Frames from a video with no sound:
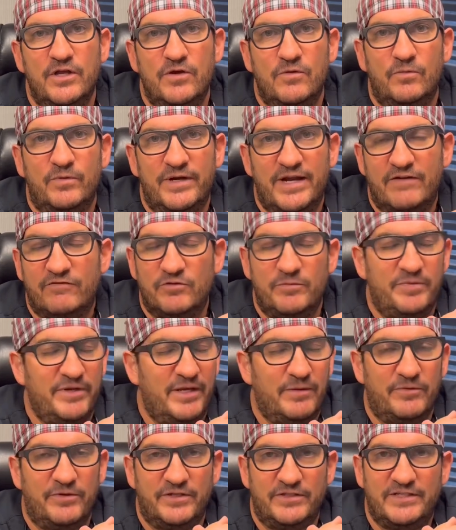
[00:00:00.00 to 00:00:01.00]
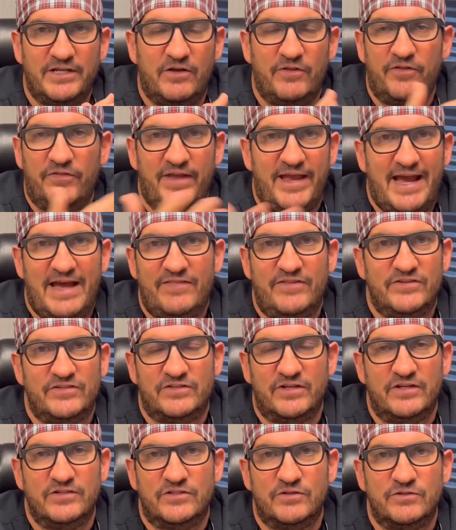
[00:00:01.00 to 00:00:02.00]
would ever be able to tell that they had this
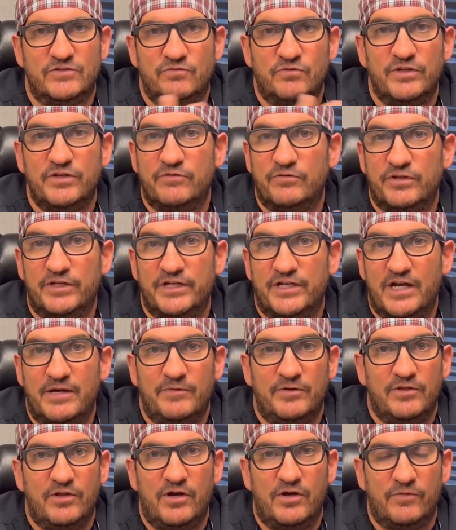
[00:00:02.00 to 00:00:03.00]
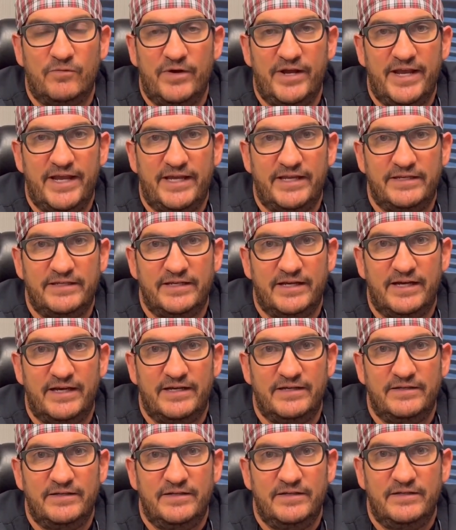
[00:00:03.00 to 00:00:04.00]
done. So it's really come a long way, and
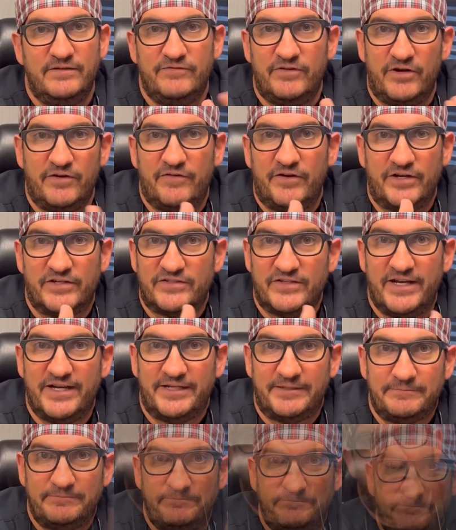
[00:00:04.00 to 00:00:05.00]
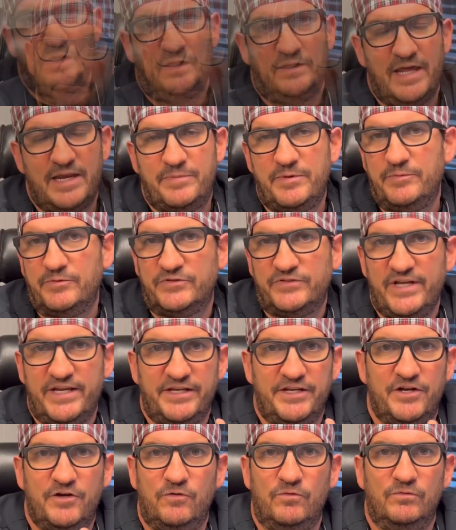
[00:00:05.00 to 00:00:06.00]
very exciting. A lot of people say, you
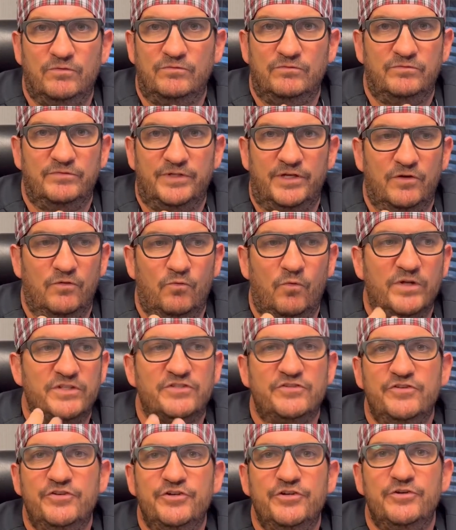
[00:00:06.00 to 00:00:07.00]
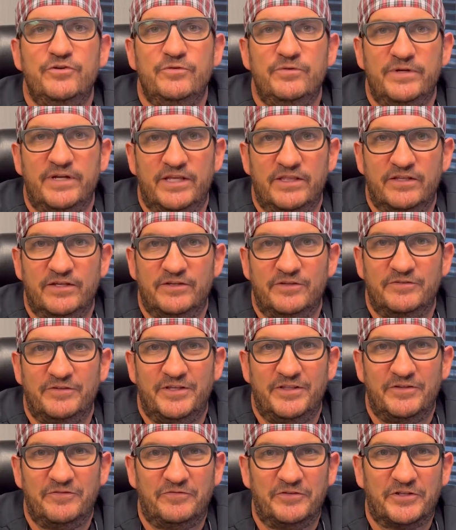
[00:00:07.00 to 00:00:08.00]
know, what's new in
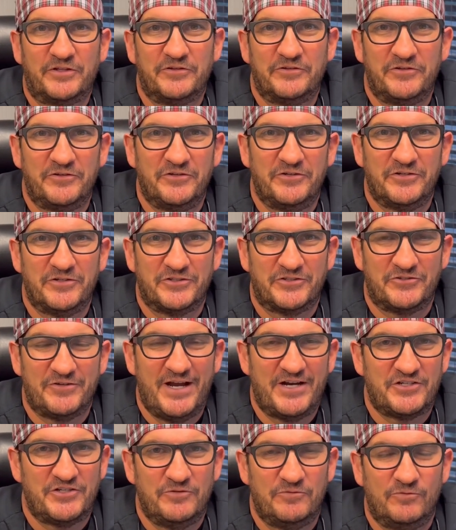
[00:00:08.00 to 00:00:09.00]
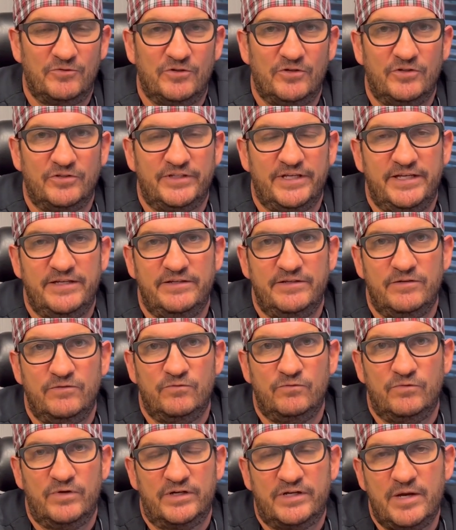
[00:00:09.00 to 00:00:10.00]
the follicular unit extraction world, and
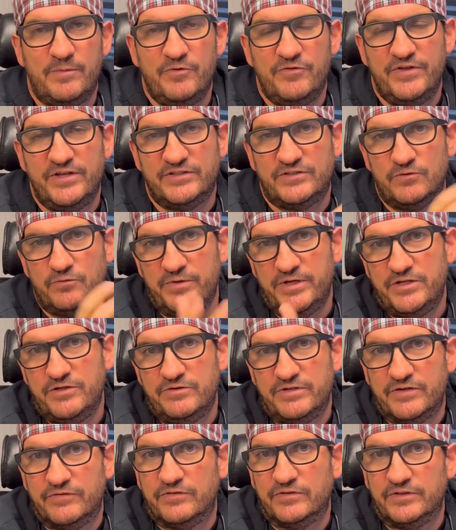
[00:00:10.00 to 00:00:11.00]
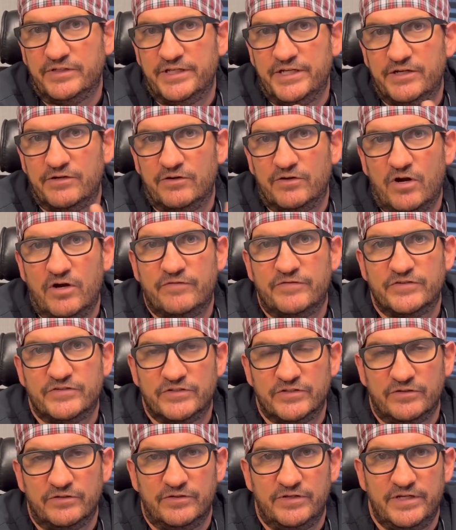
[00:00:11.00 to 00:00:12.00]
a couple things that we do differently here at our
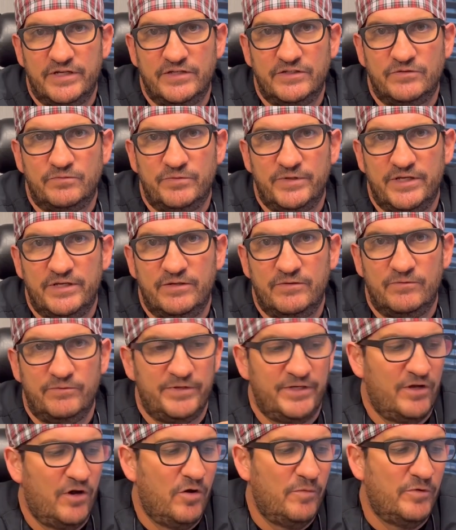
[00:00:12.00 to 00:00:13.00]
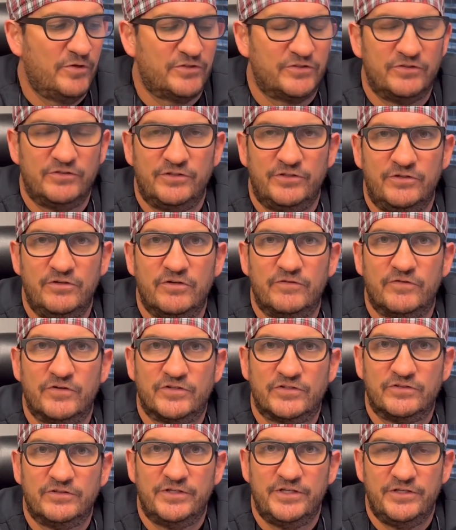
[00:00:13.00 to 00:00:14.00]
facility is we almost
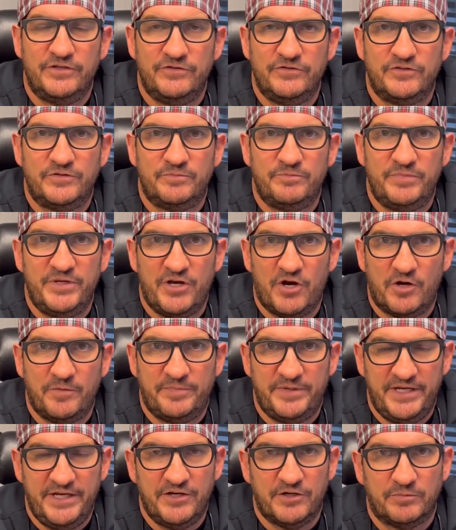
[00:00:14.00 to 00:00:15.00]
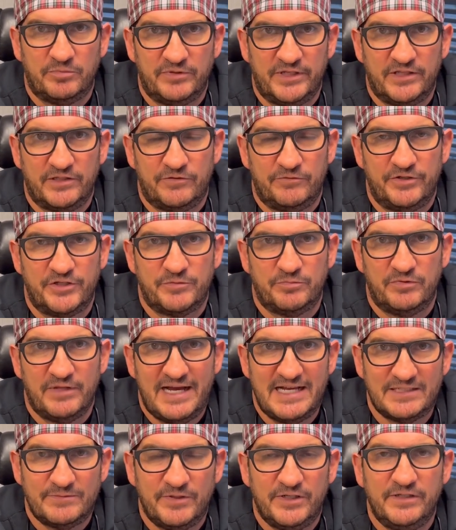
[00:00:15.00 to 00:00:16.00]
universally use PRP, or platelet-rich
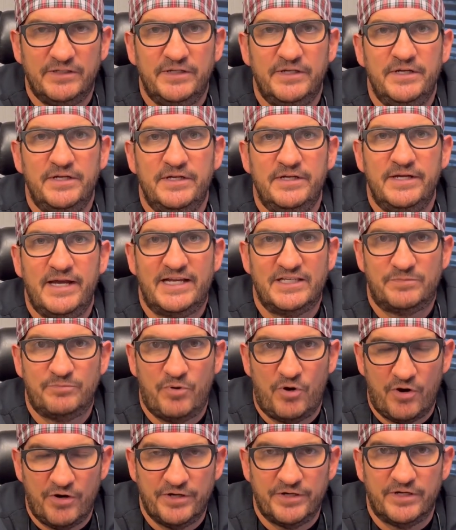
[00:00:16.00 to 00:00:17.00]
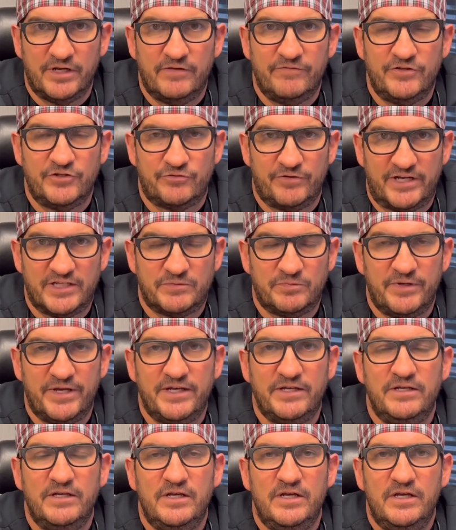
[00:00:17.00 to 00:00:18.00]
plasma, as part of the transplant.
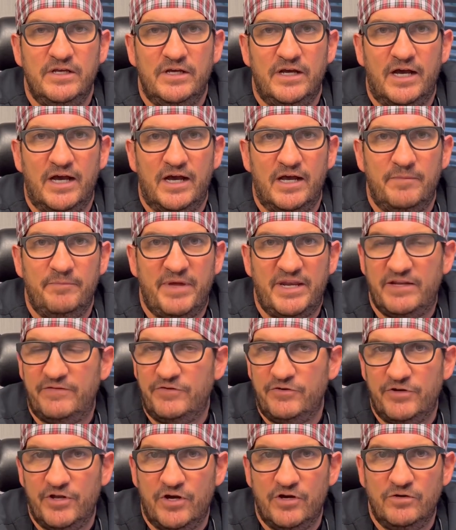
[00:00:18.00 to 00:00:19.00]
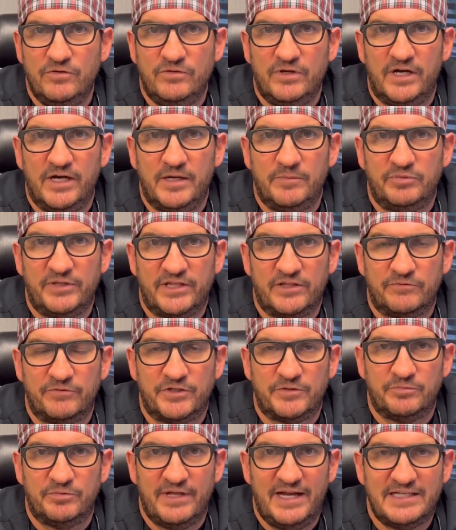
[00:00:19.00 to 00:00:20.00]
Many of you know
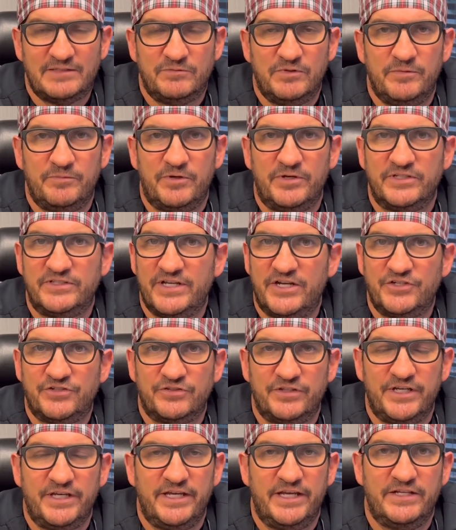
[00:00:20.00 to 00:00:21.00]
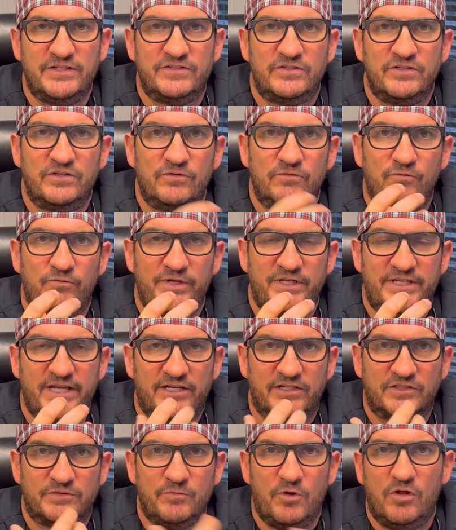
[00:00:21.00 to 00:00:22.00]
platelet-rich plasma, but essentially we take
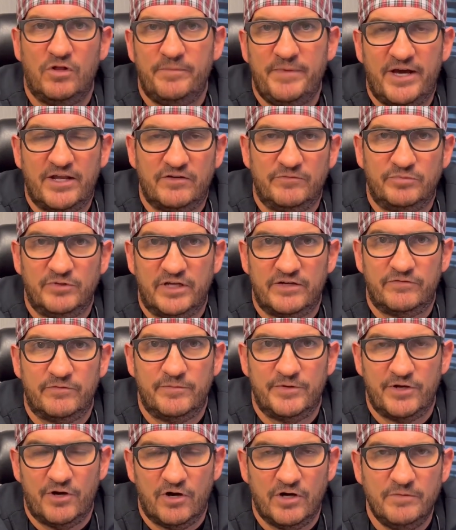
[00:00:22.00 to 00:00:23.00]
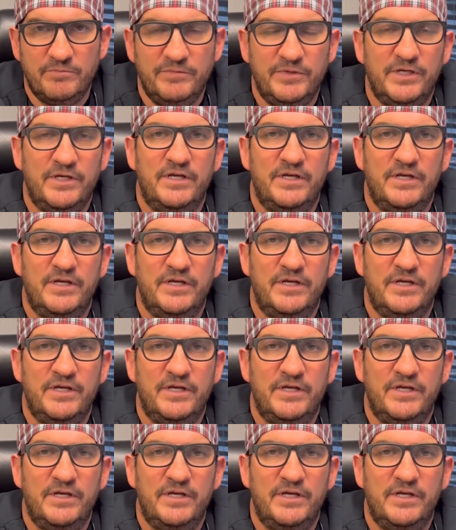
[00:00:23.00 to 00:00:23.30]
a small amount of blood from the arm.